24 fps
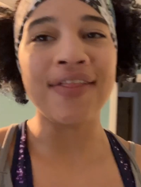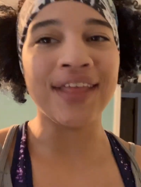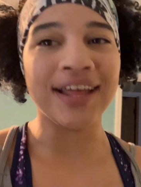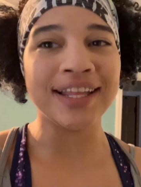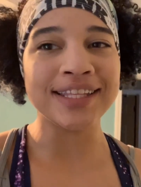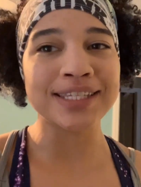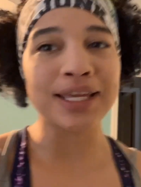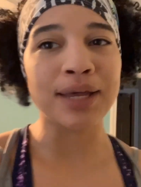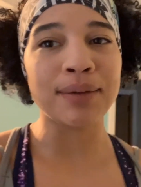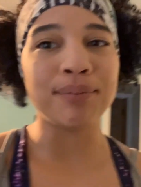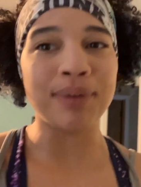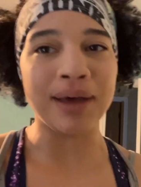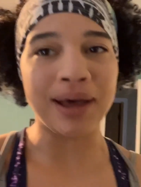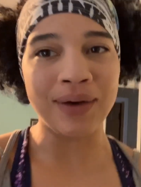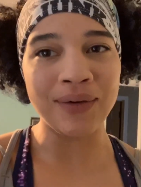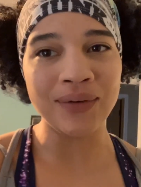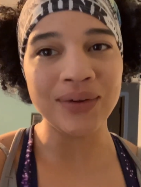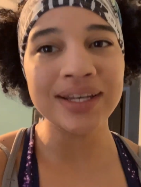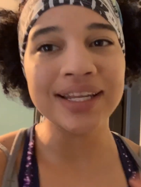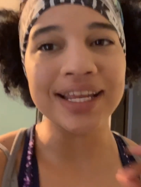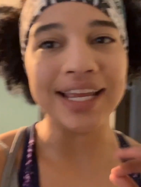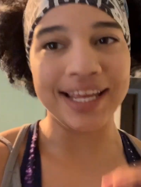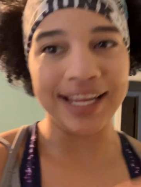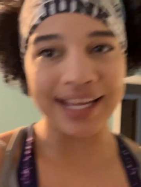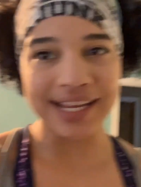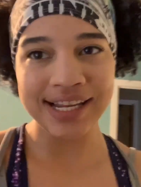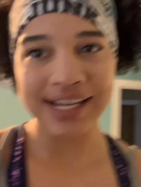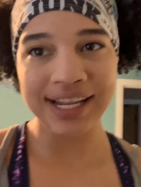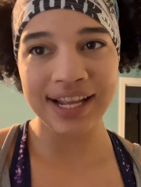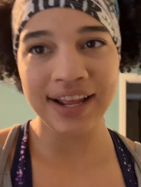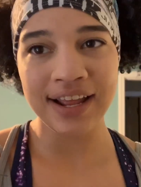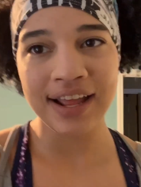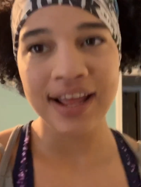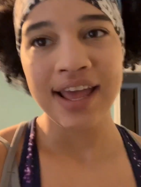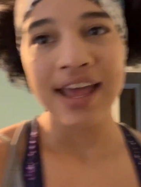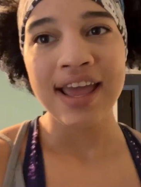that's about it.
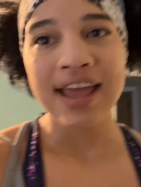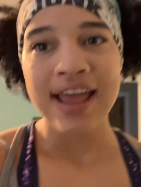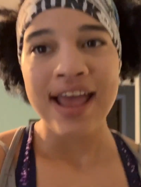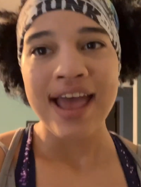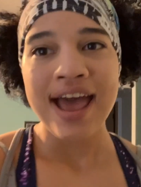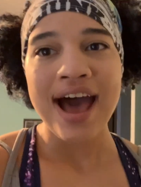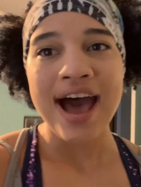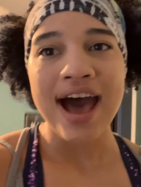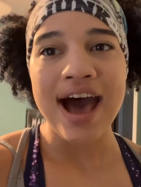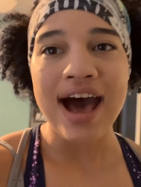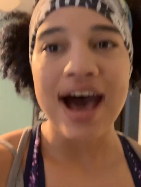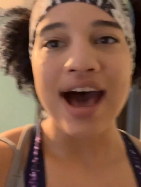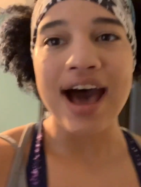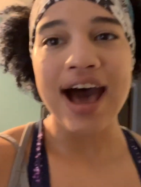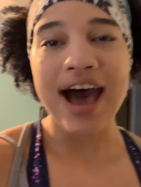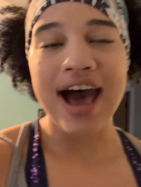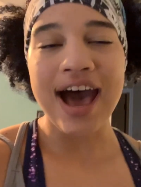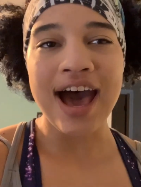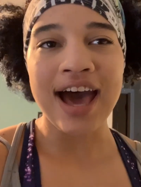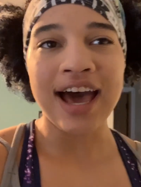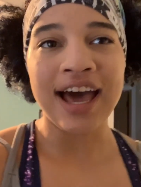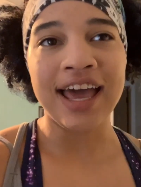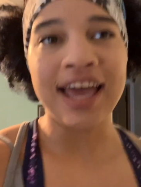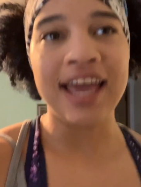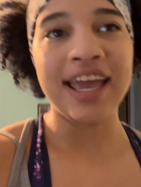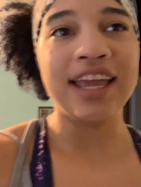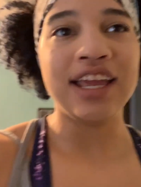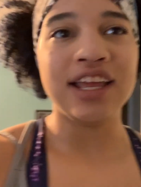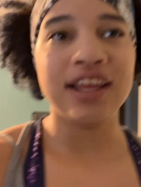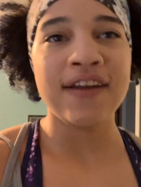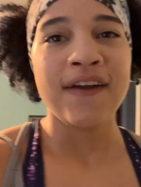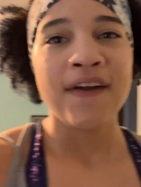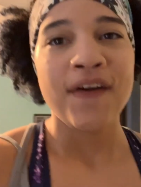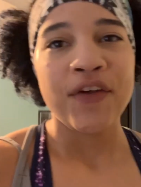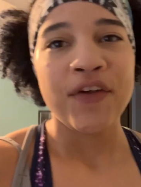I